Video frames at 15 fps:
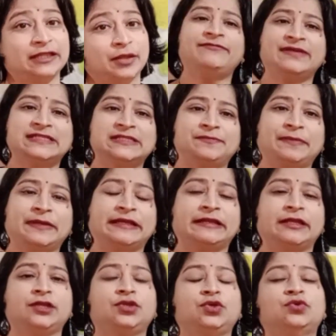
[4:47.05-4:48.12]
If as a
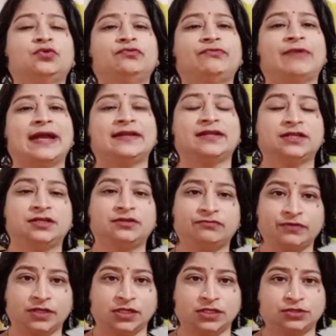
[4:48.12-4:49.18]
parent you find it
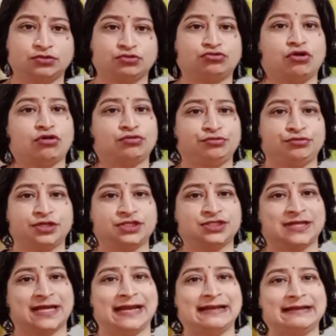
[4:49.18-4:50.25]
difficult to talk to your
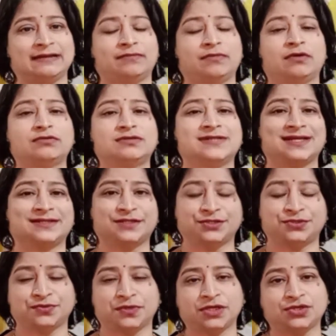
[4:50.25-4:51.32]
child about sex
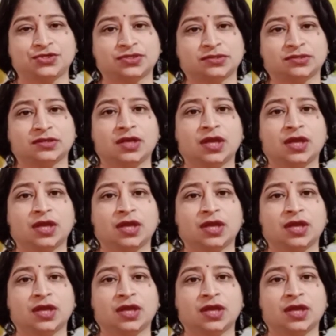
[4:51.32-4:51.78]
education,